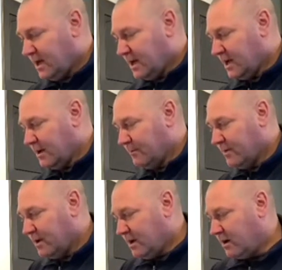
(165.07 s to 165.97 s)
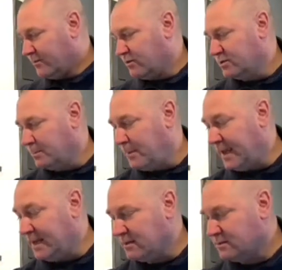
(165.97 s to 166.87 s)
I've got some
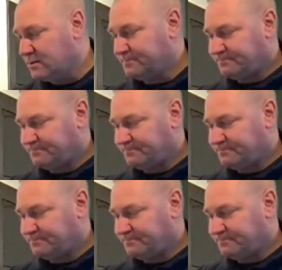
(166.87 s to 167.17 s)
peanuts.